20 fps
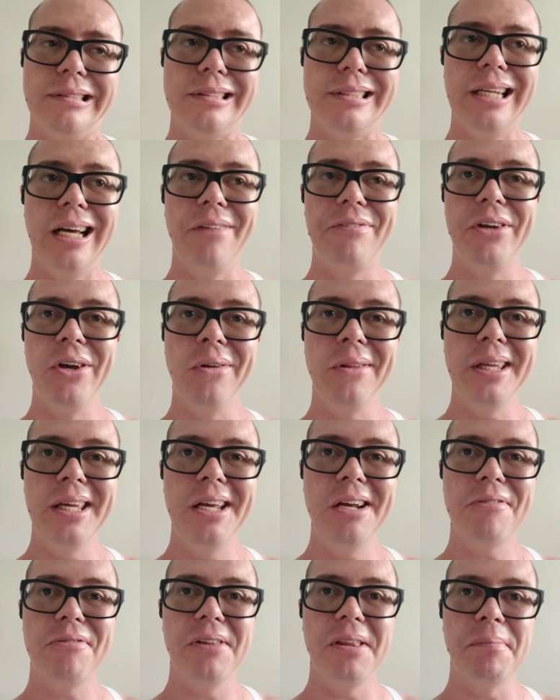Now, if you're only
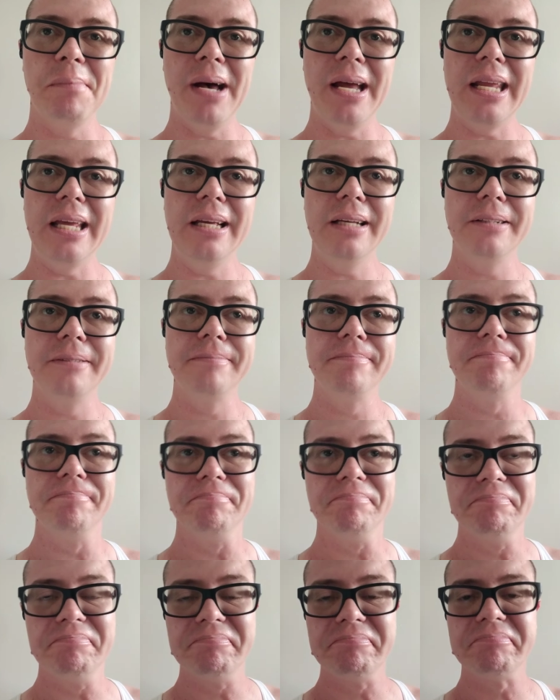here for the money,
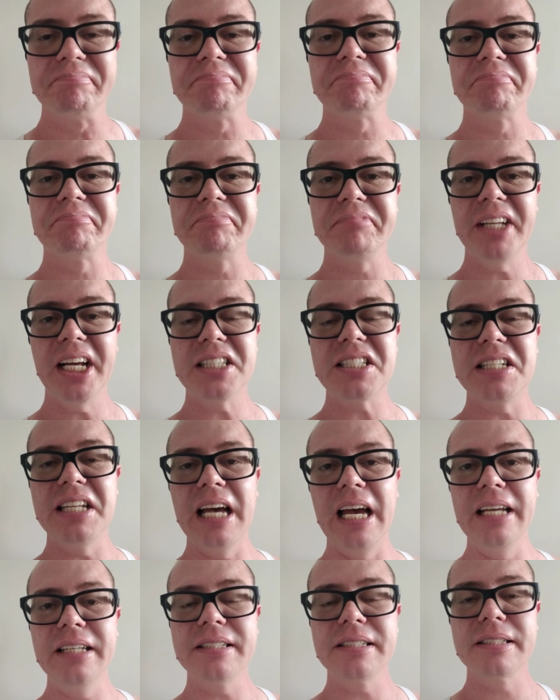that's
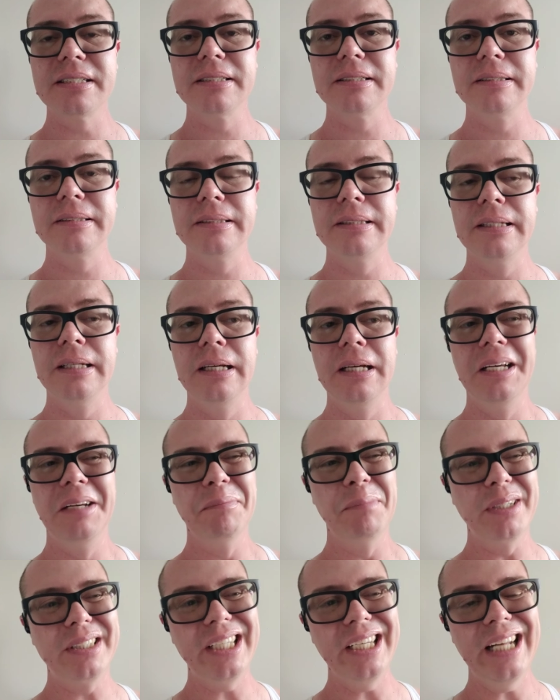nice.
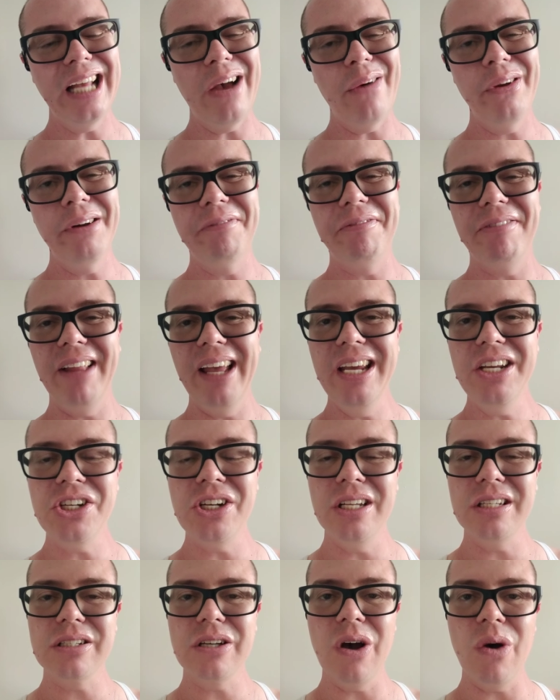But seeing how
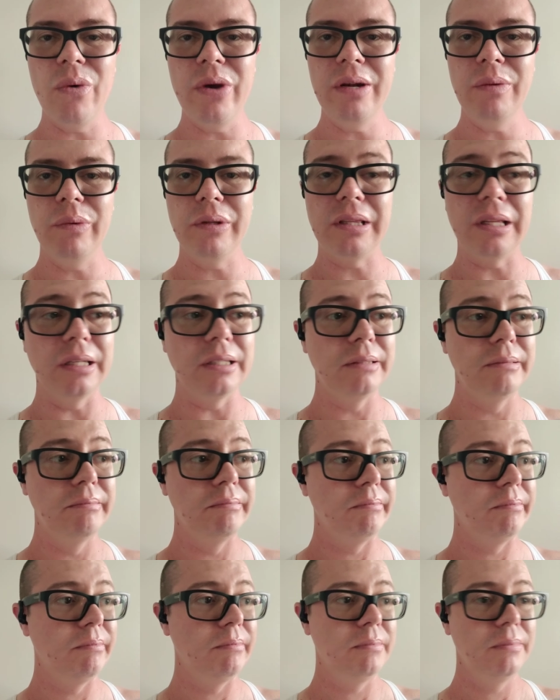inflation is going with the
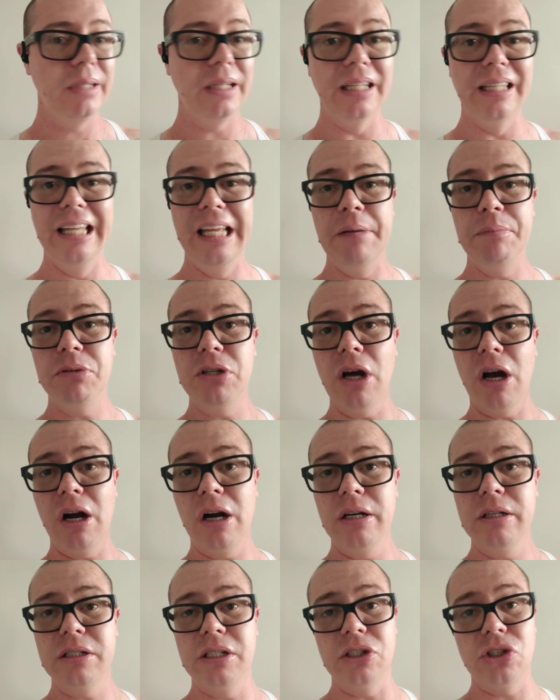
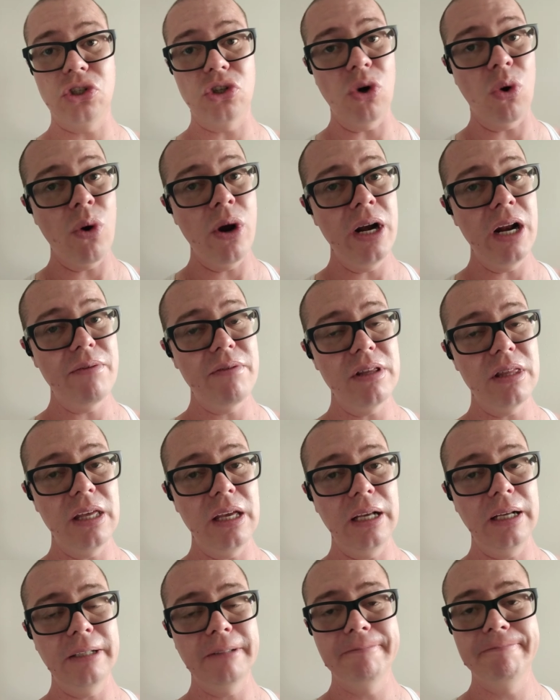libtards destroying
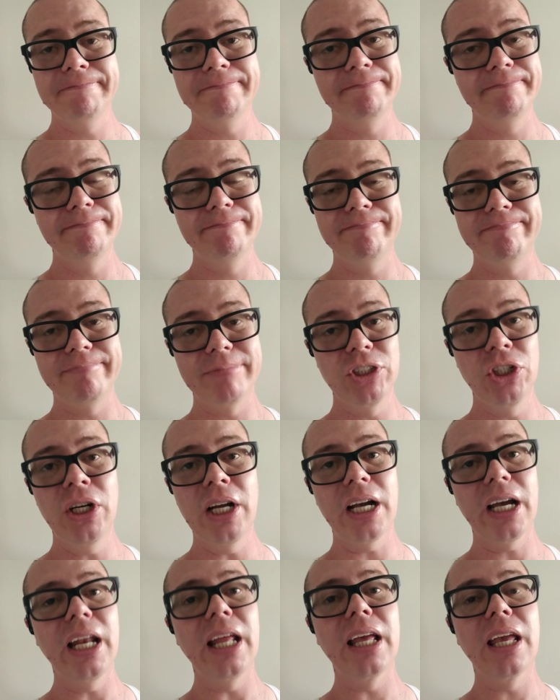everything, you're
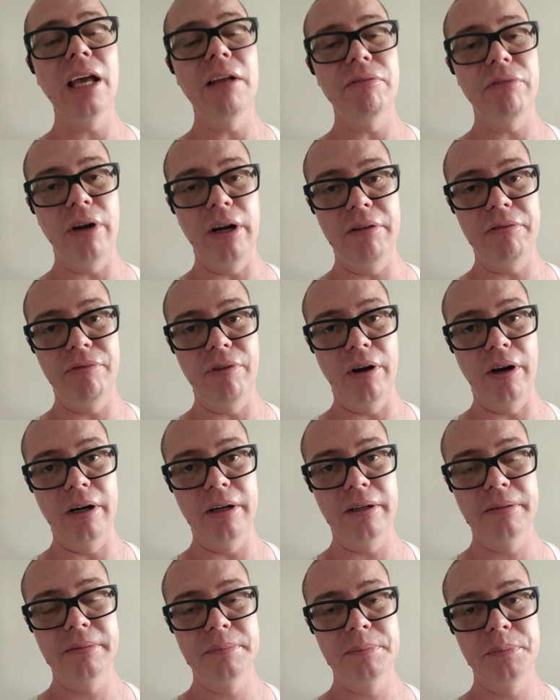not going to get very far
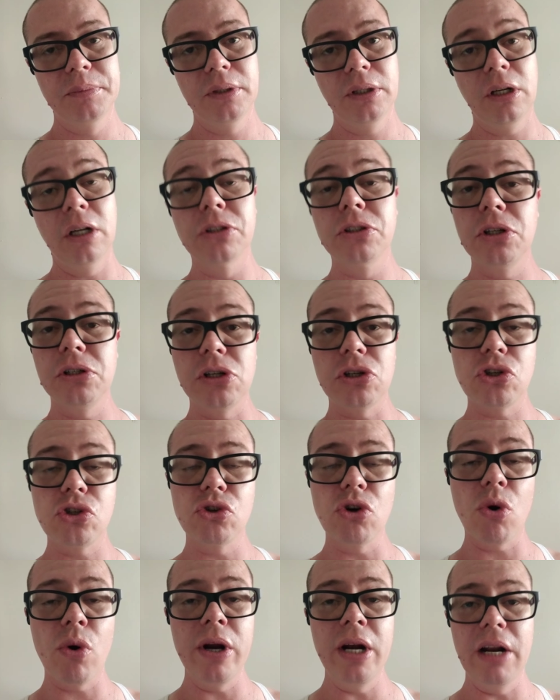because they're
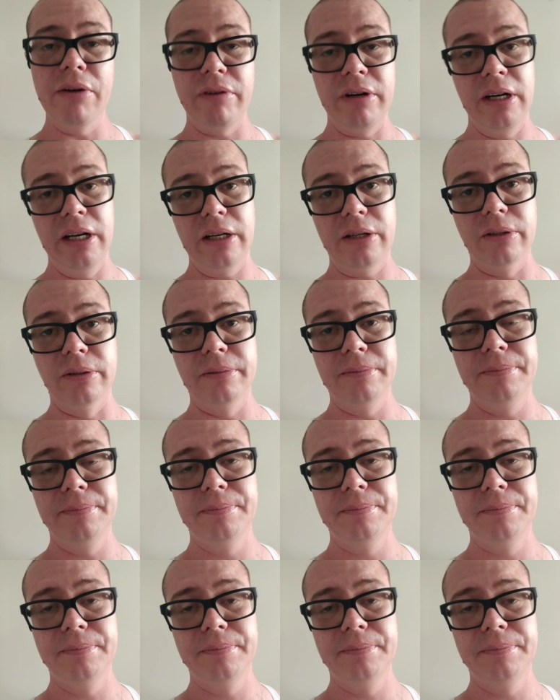destroying every nickel.